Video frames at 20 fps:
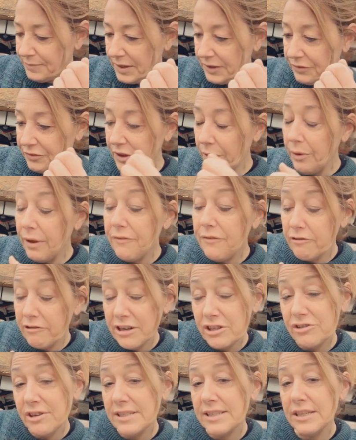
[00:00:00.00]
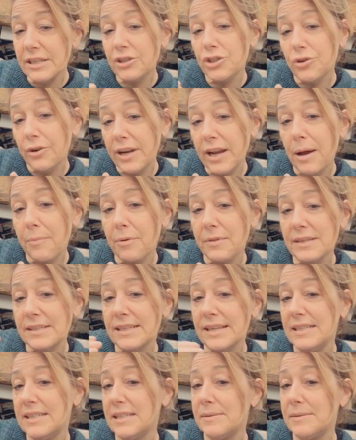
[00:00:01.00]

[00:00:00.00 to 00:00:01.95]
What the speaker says: So if you're interested in joining up on the seed